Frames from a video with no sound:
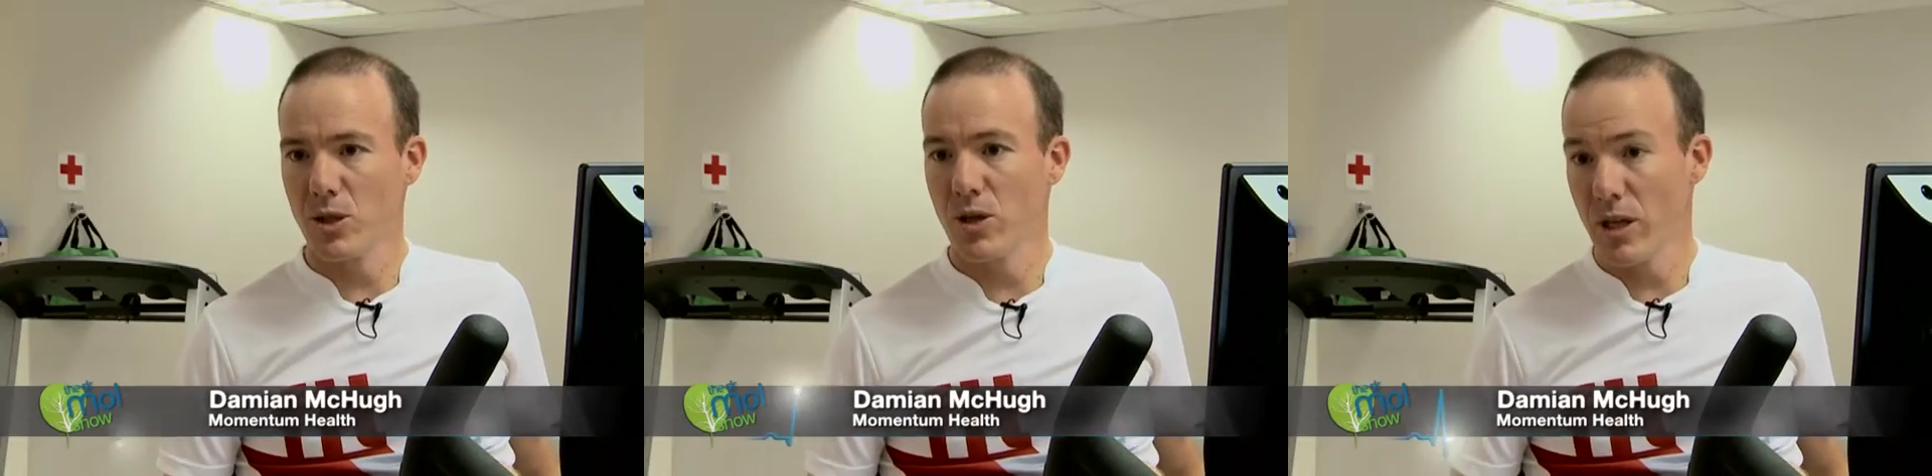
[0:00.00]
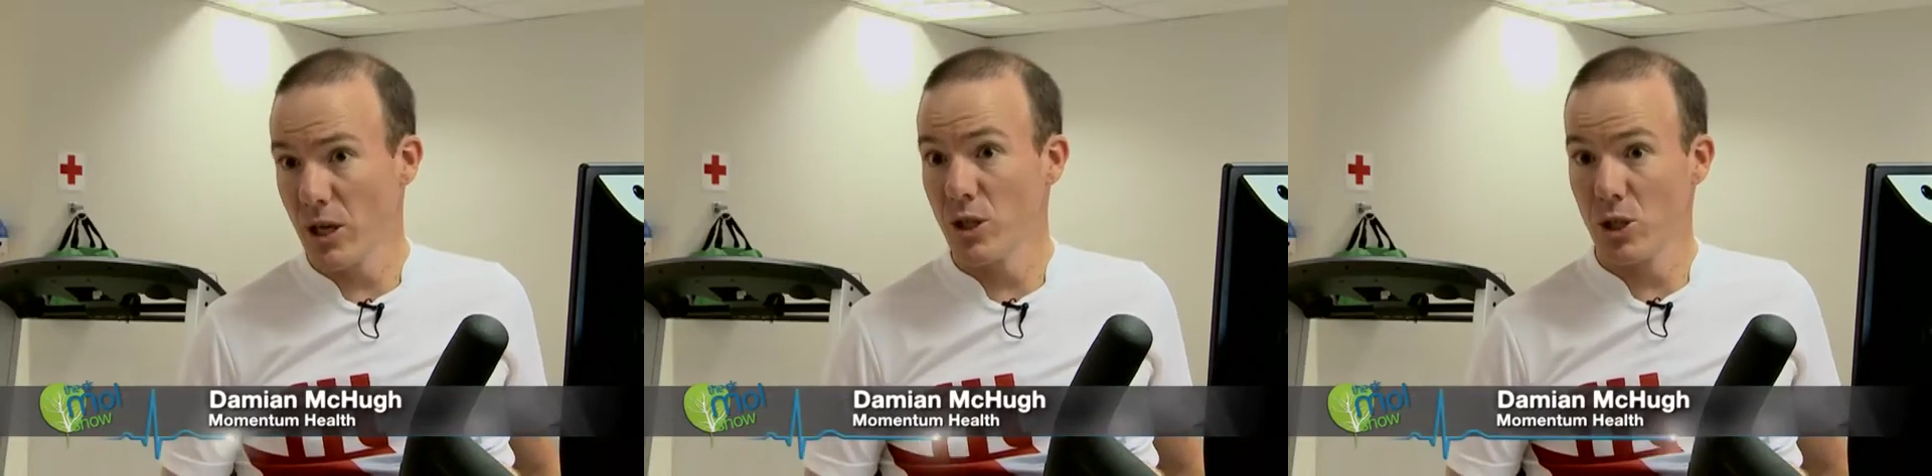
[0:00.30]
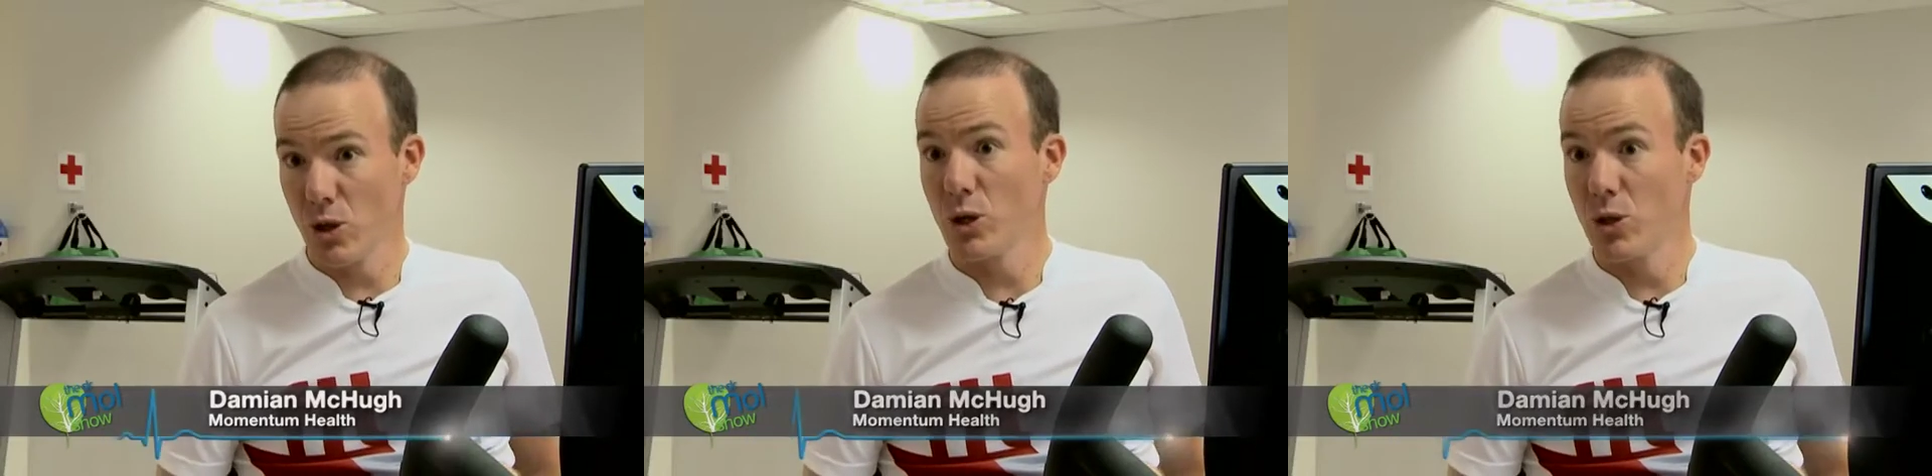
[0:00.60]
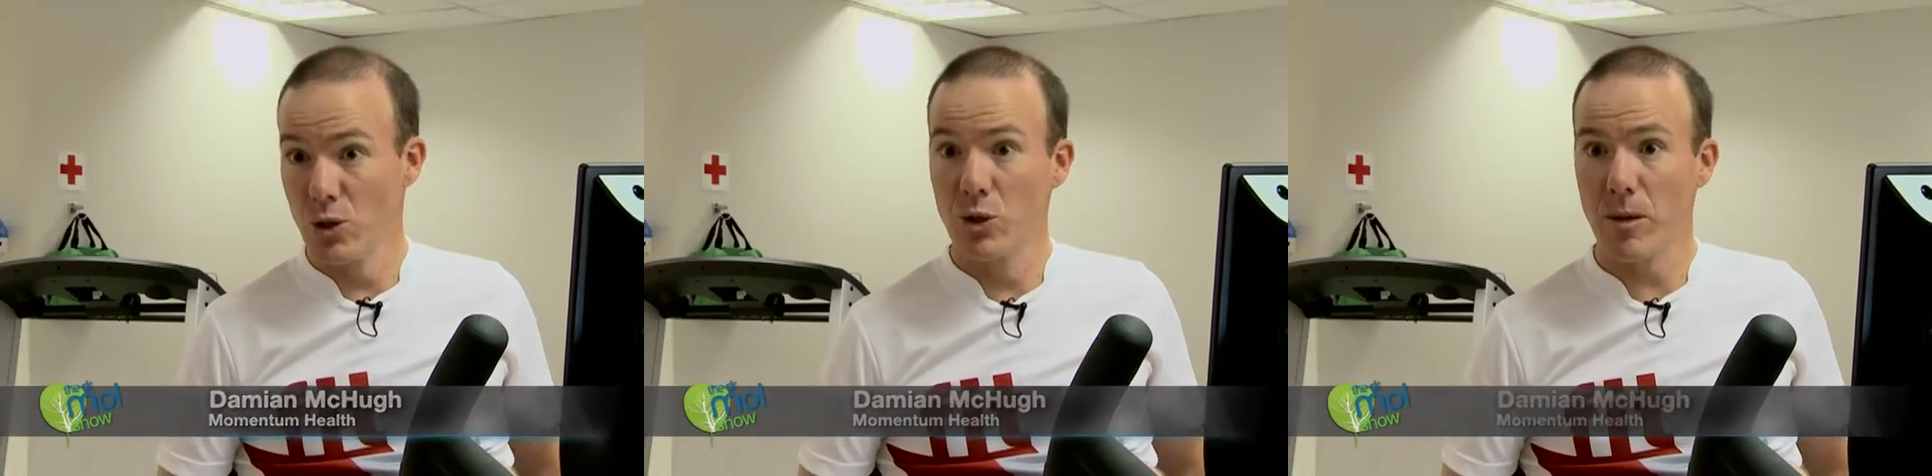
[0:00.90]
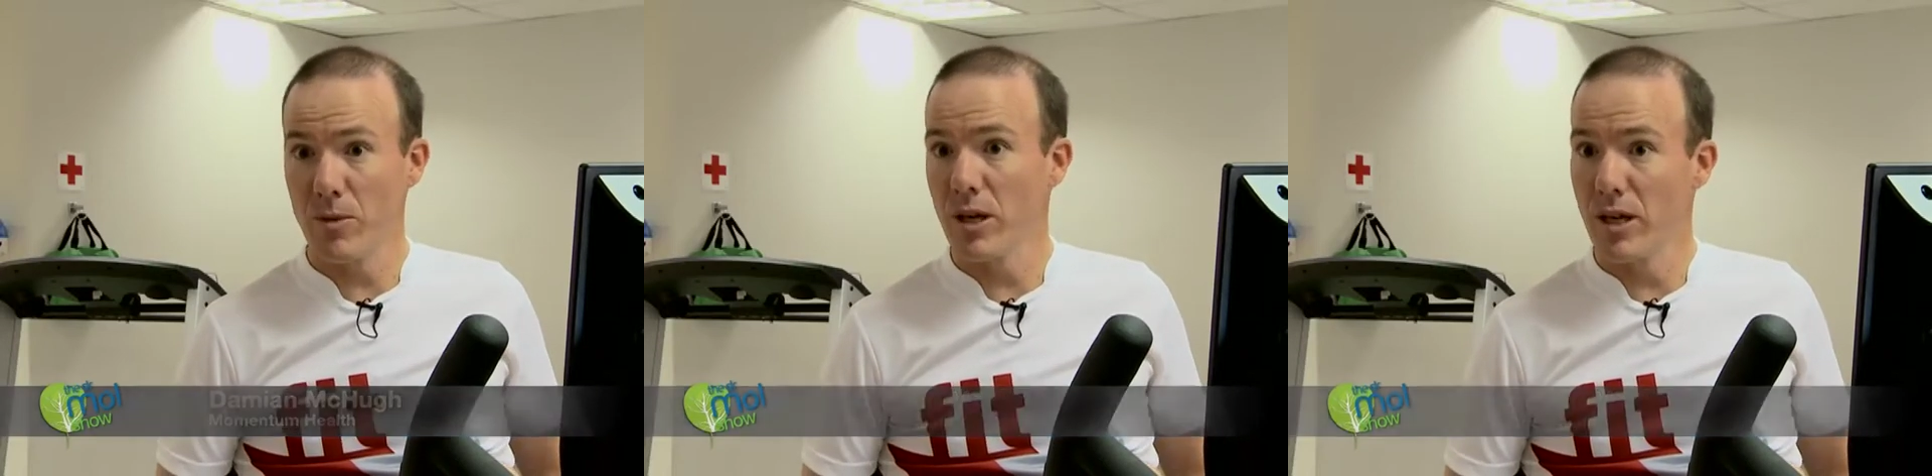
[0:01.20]
so you can actually start to do
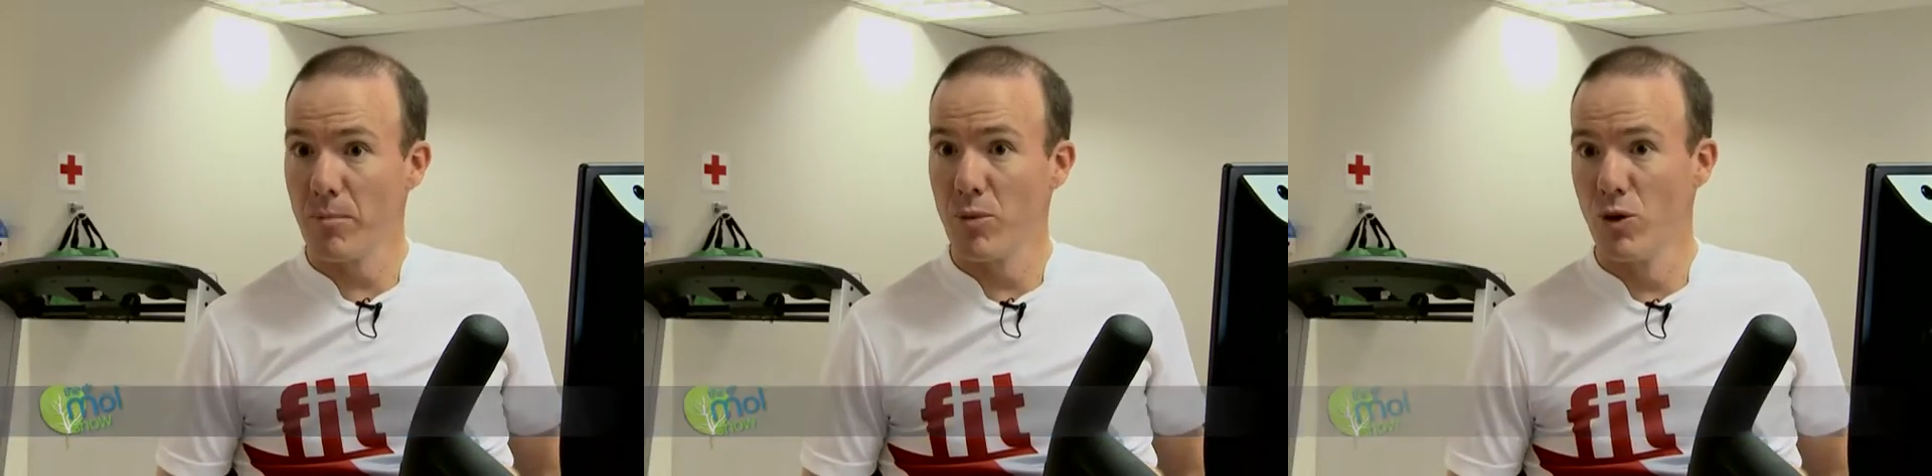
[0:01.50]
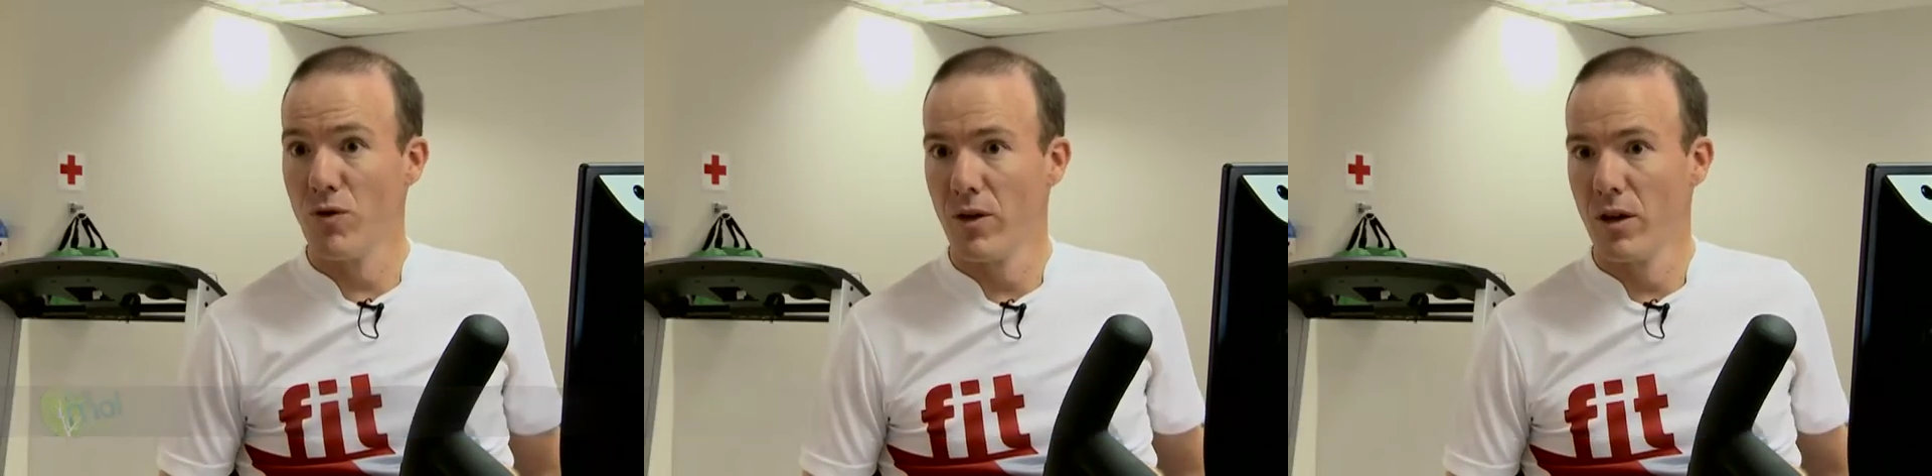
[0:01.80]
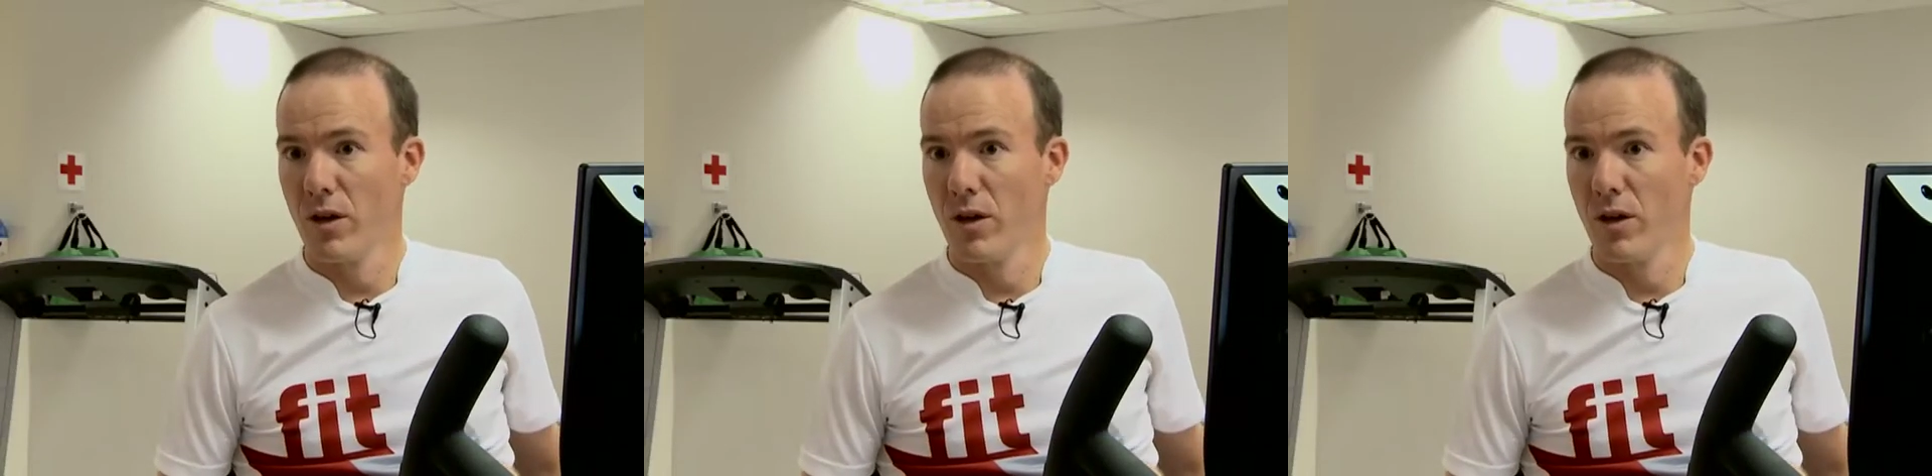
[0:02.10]
something and improve